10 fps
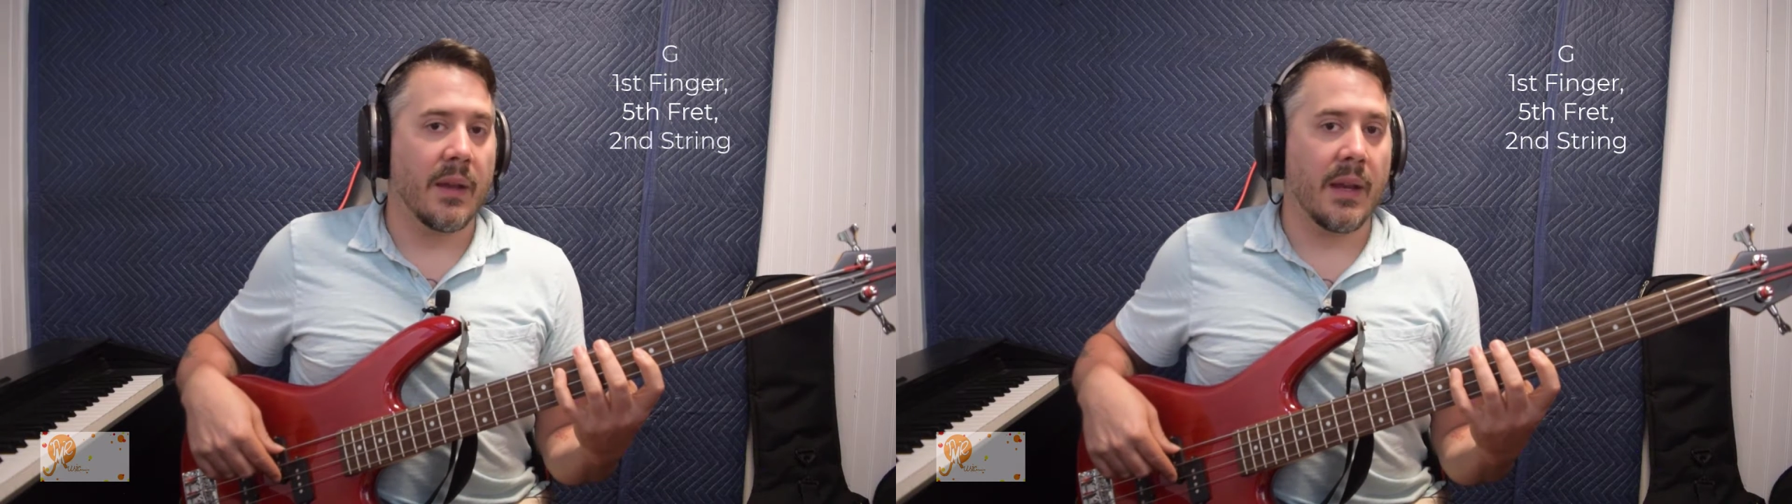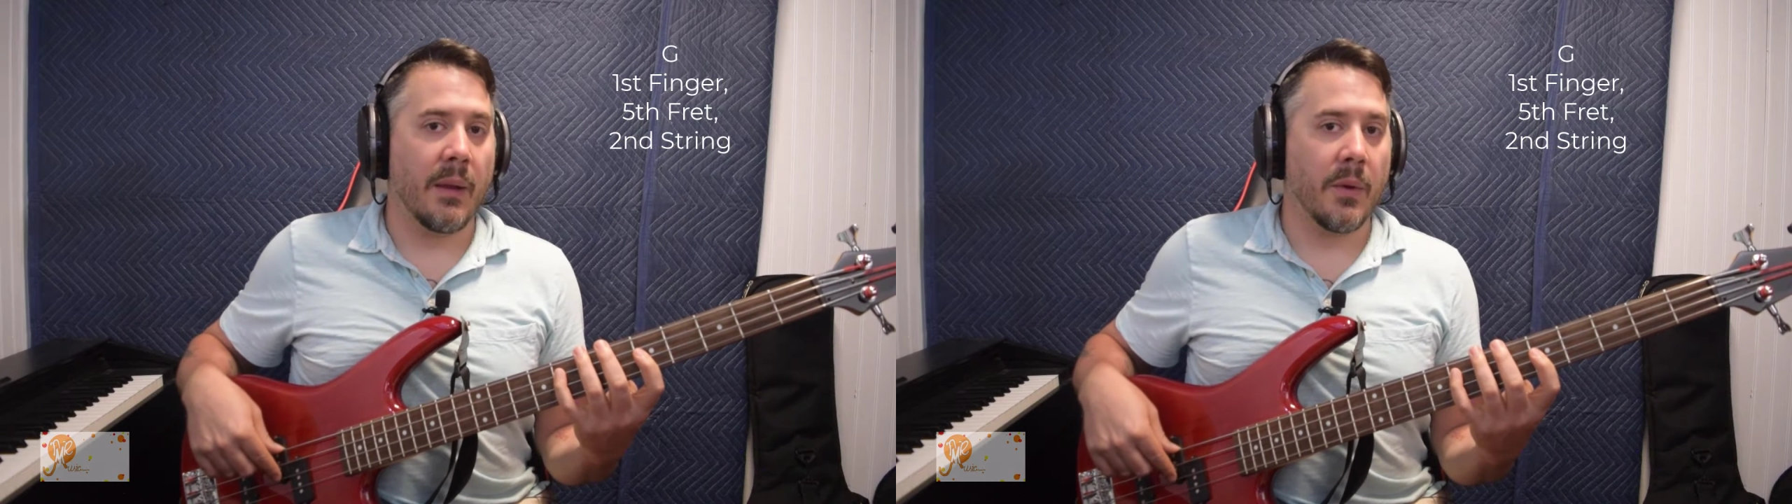
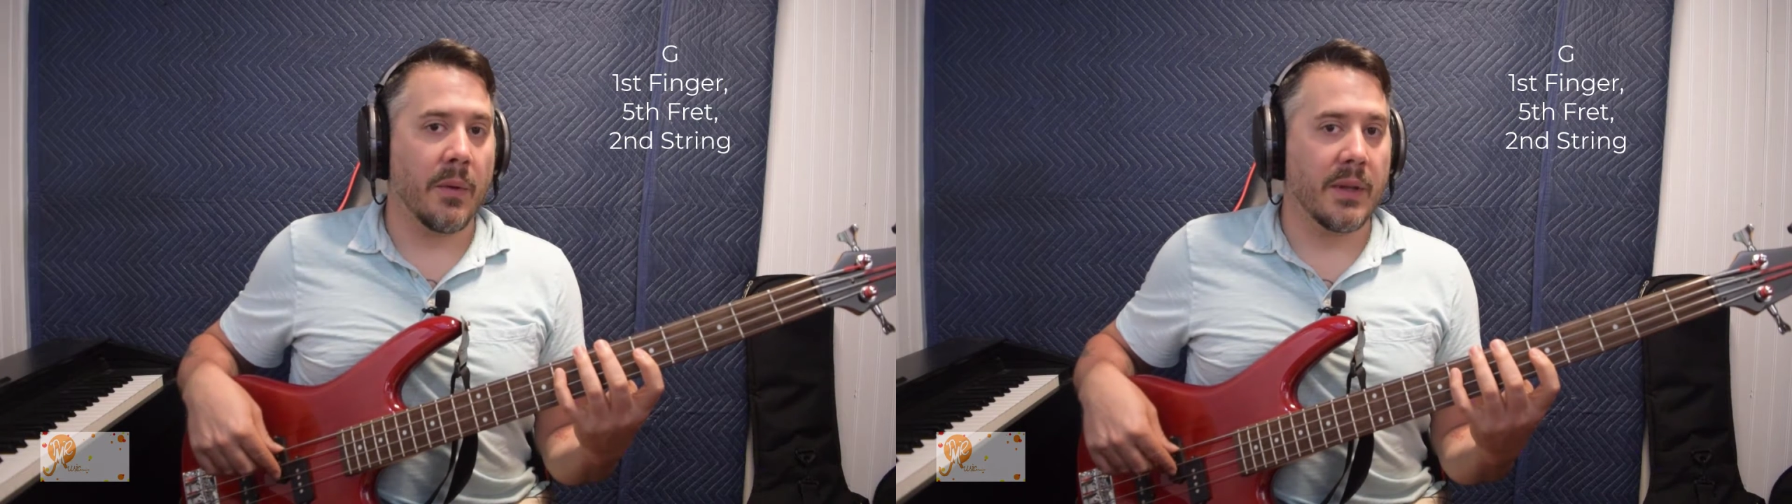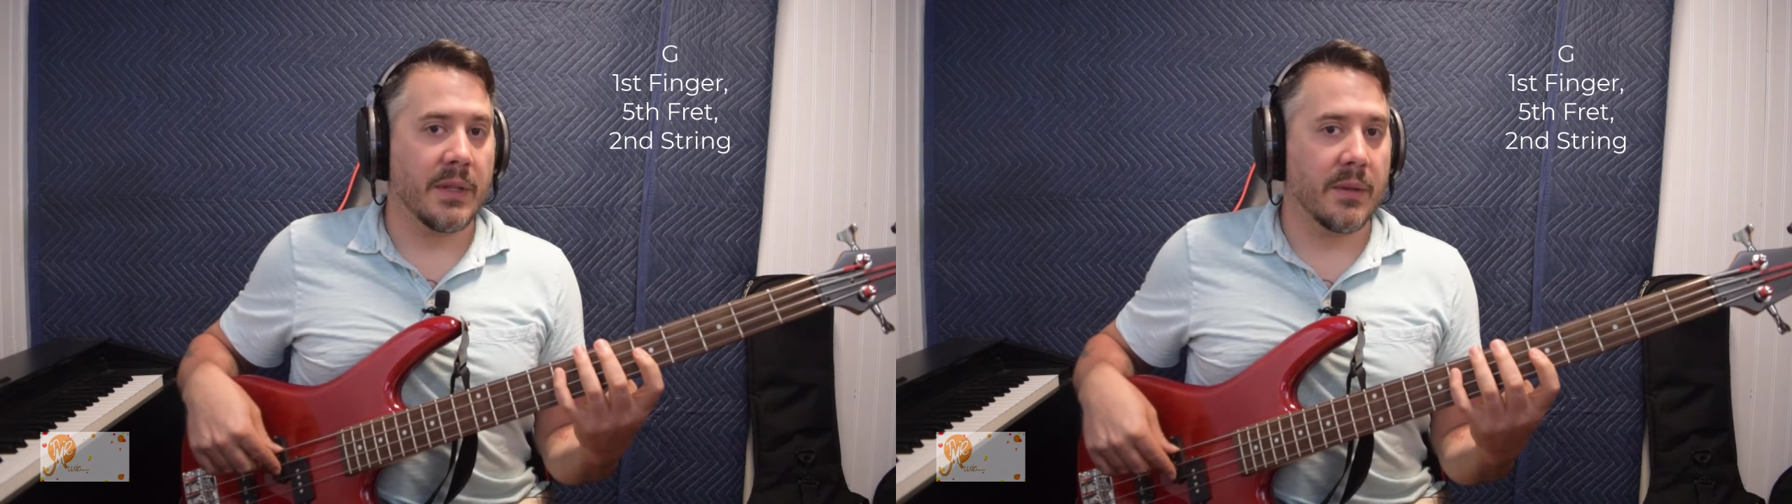Now we're
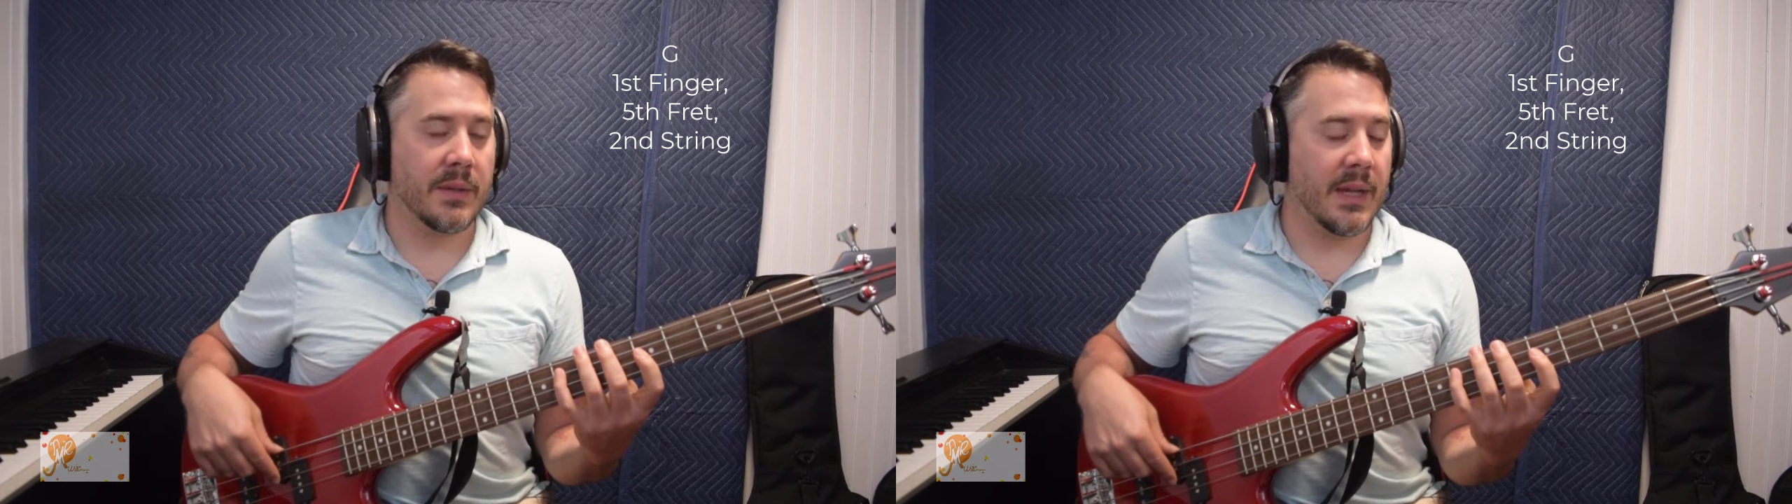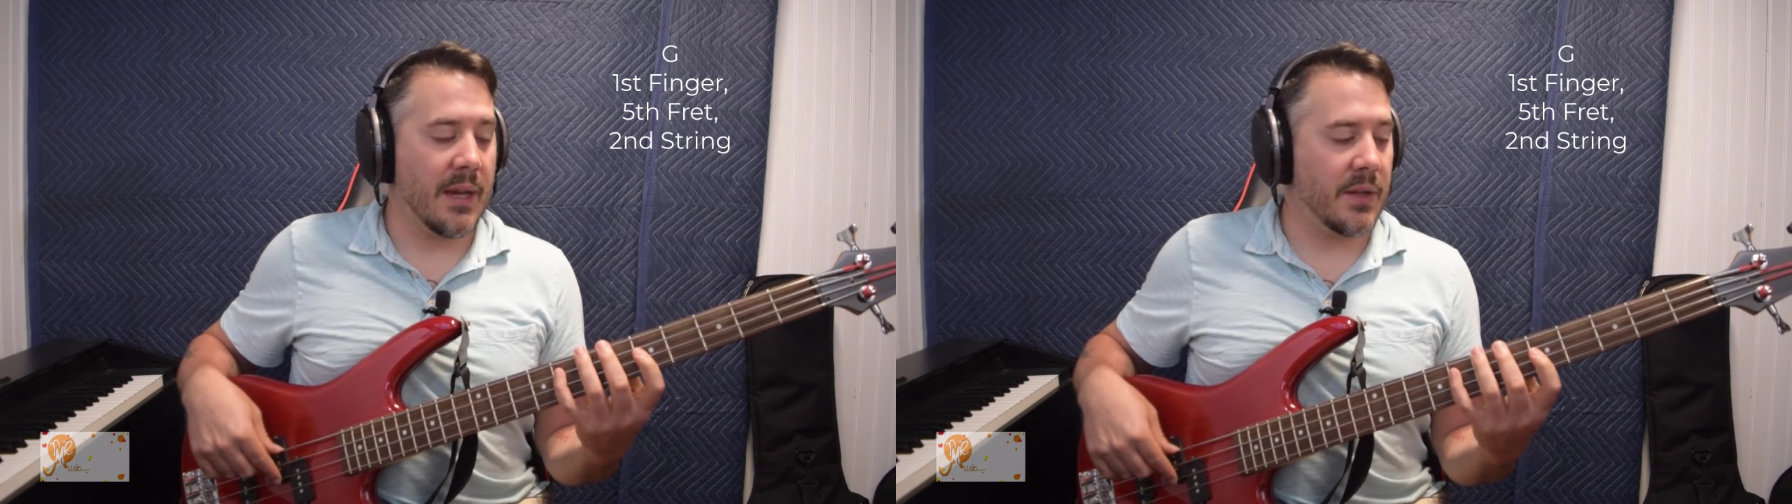going to go
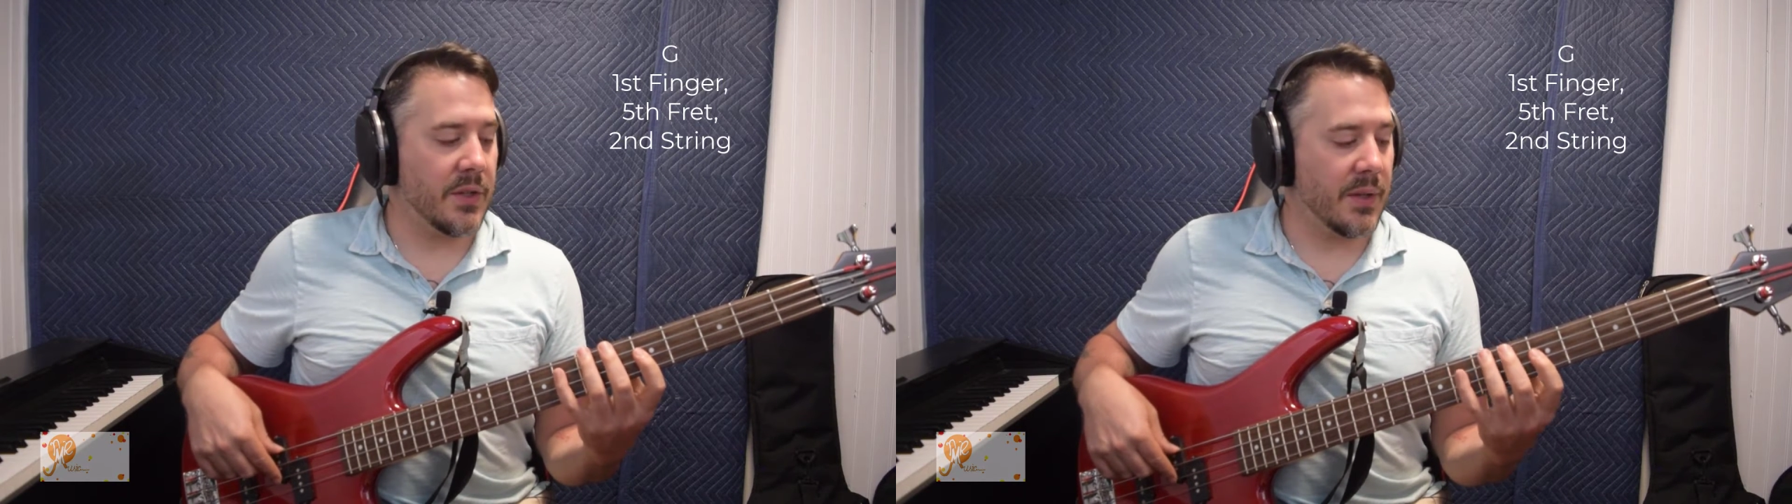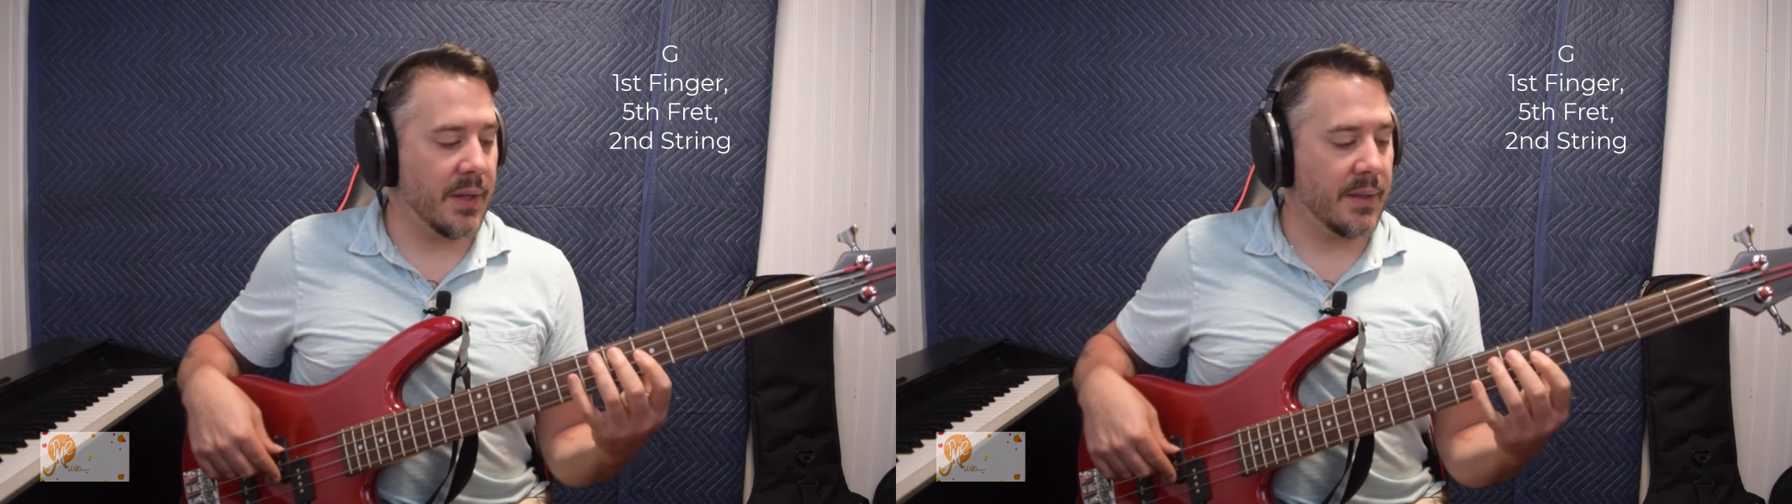down a
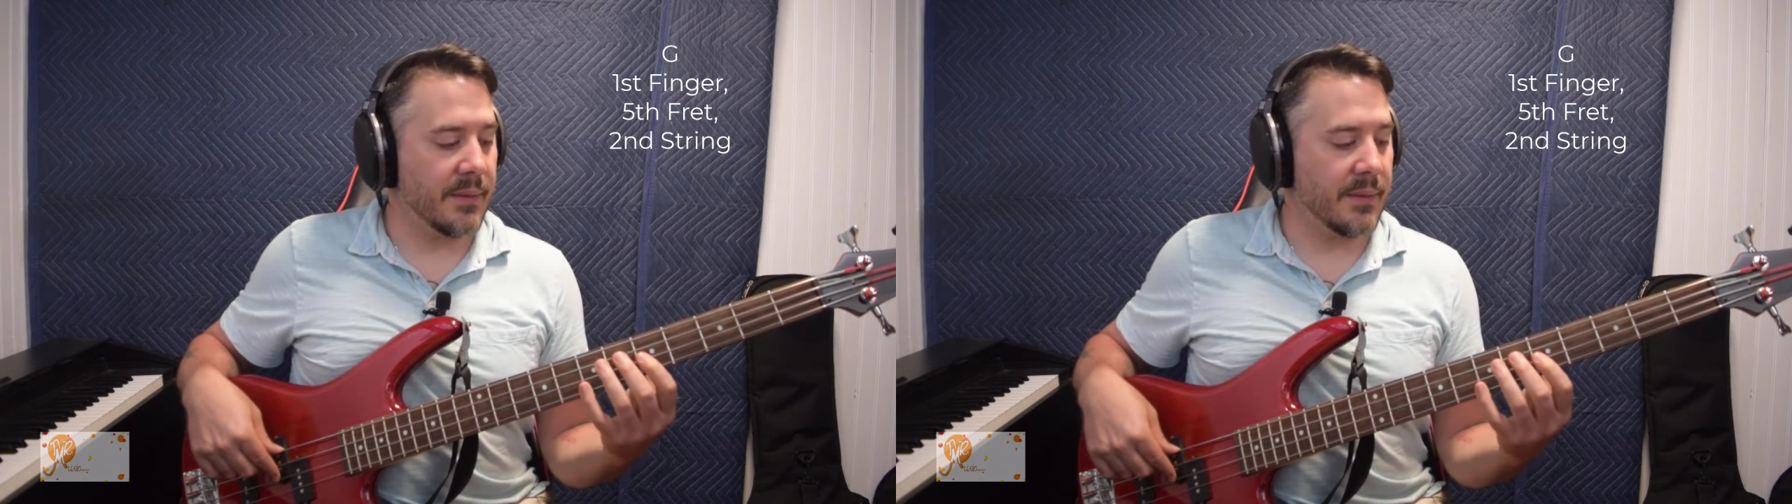string.